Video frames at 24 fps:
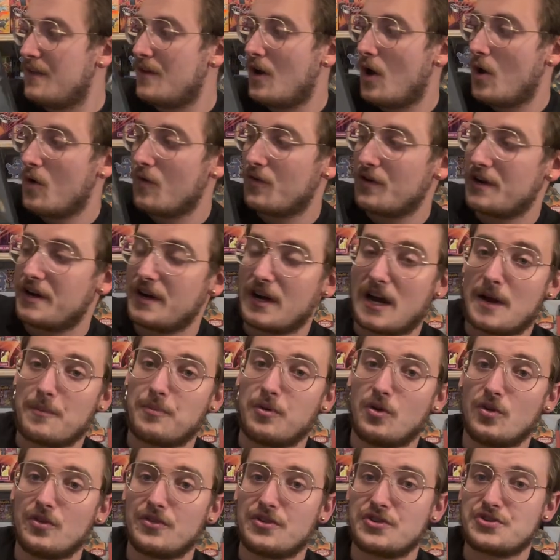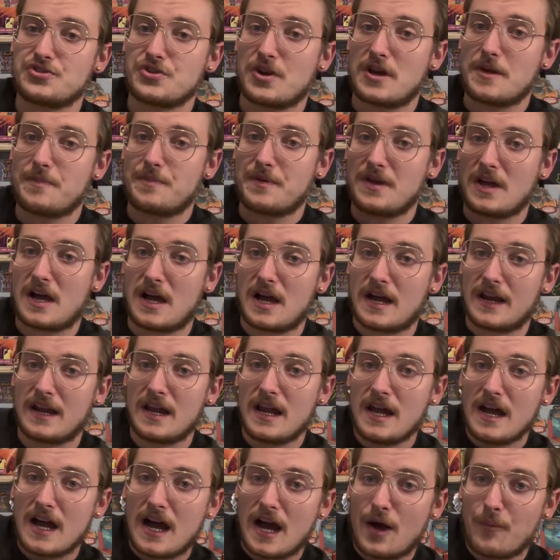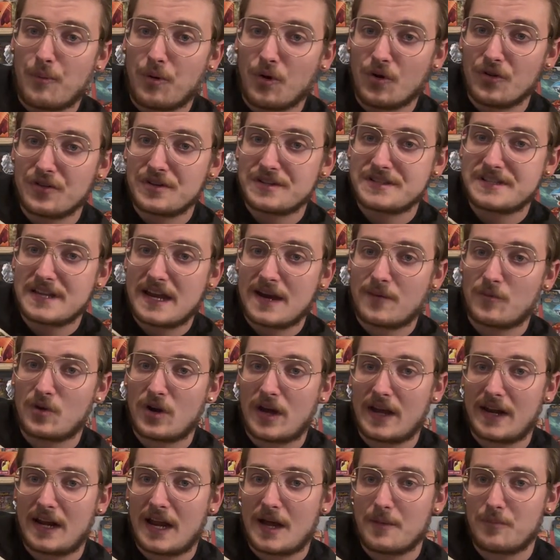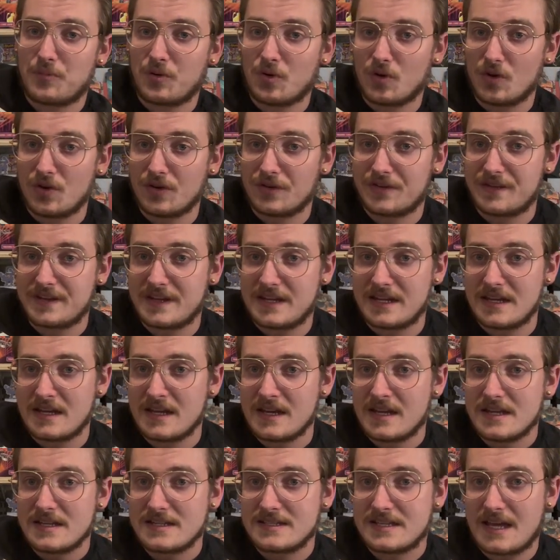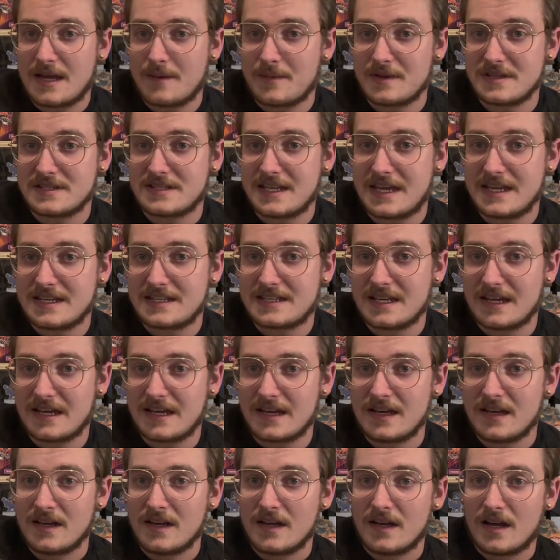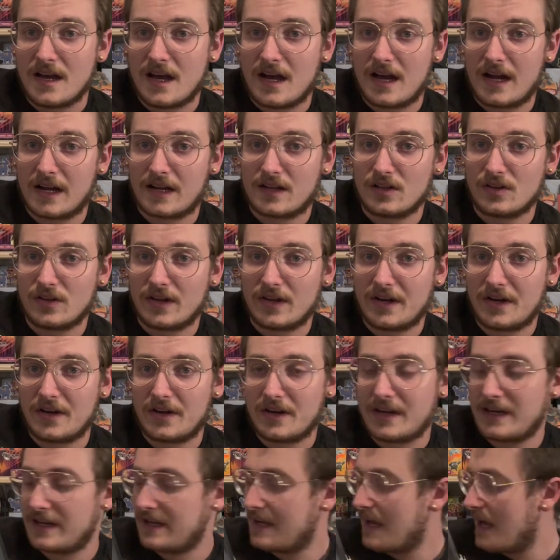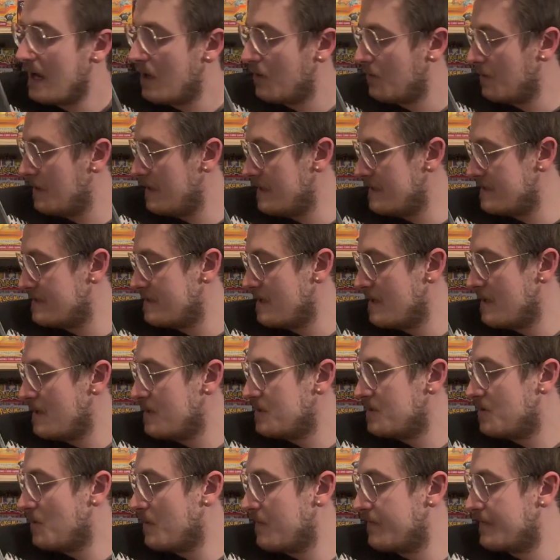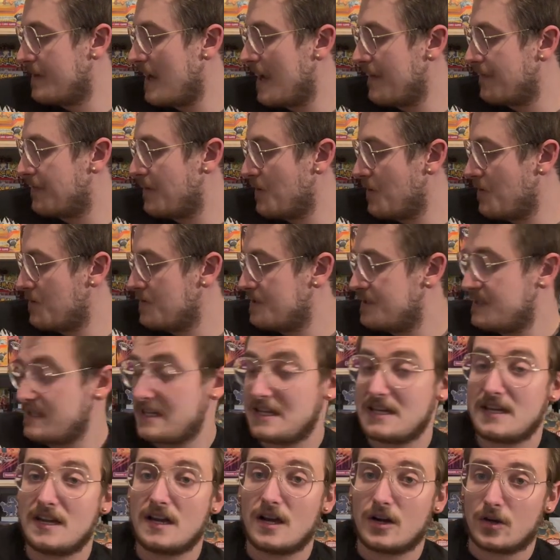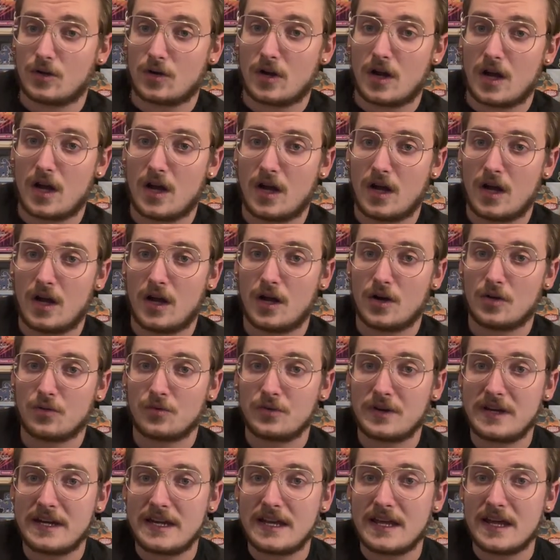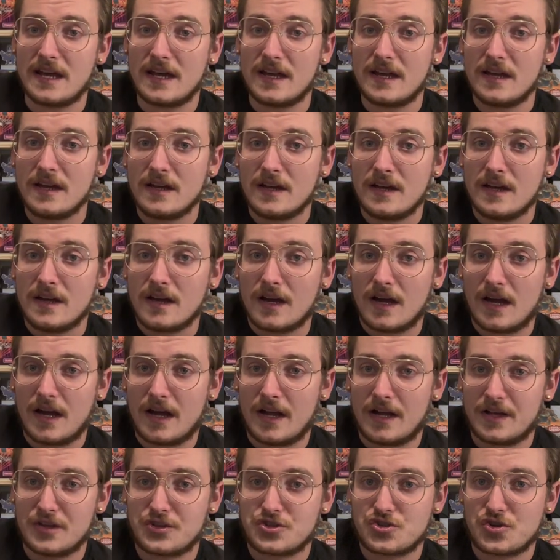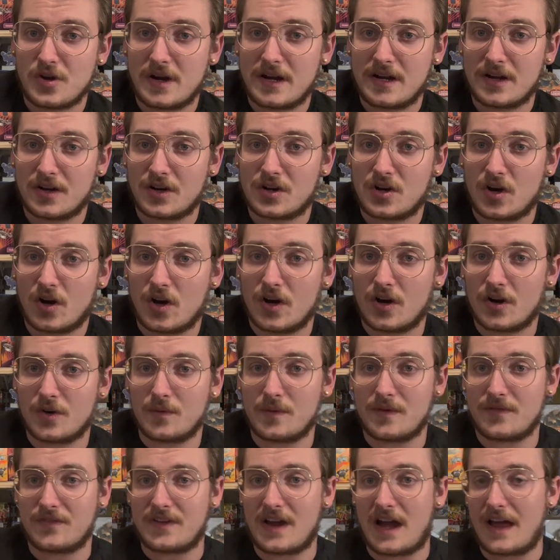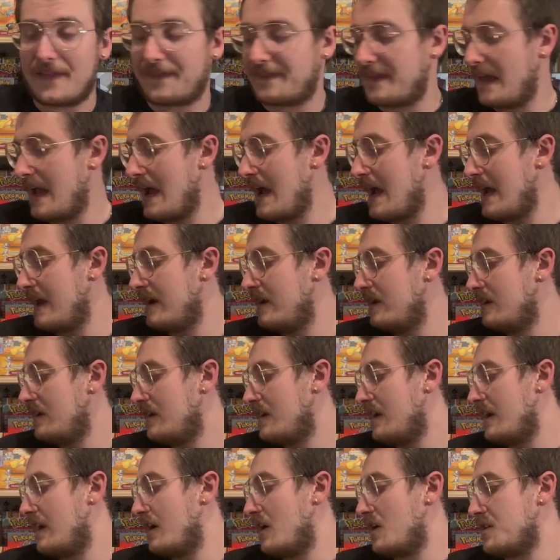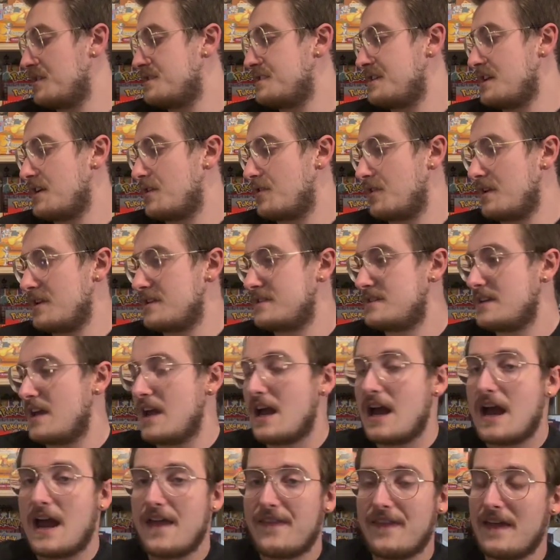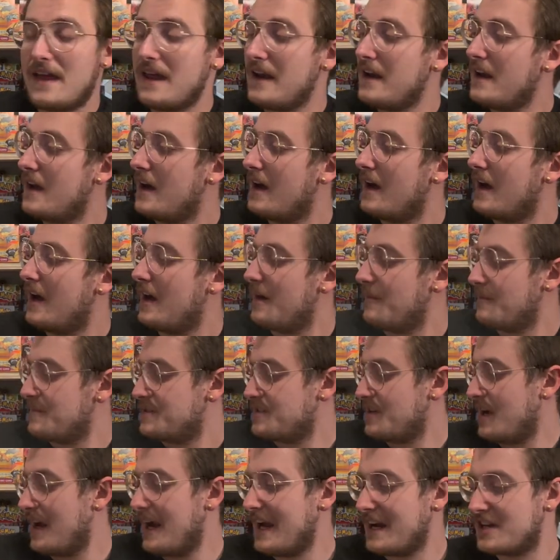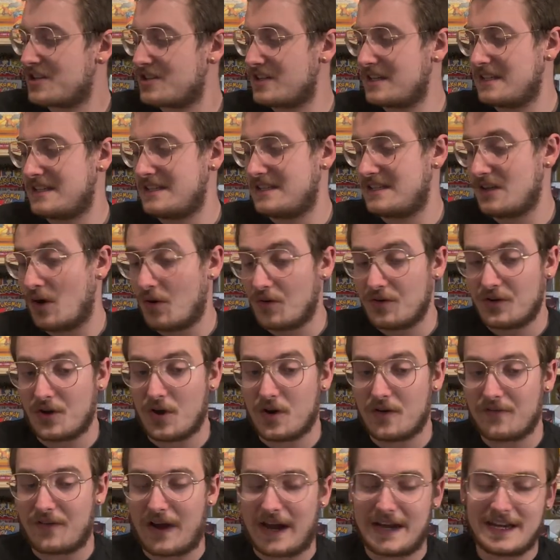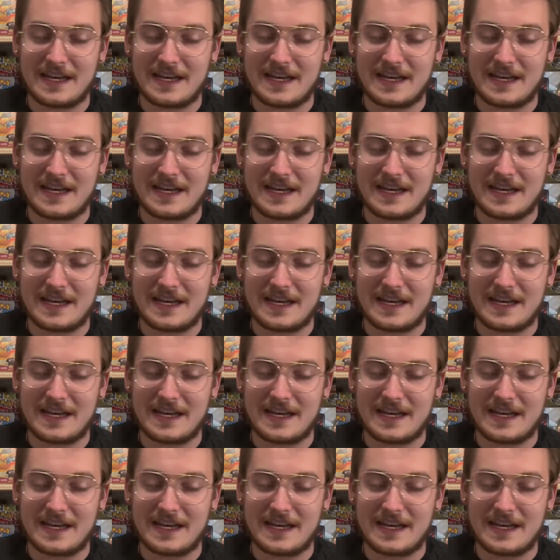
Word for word: Over here, I pulled the Drapion, I pulled the Samurott, and I pulled the Zamazenta uh, Galarian galleries. So we've got those, the uh, Arita uh, trainer card, we've got that in our secrets. And then, um, so I actually don't know if, I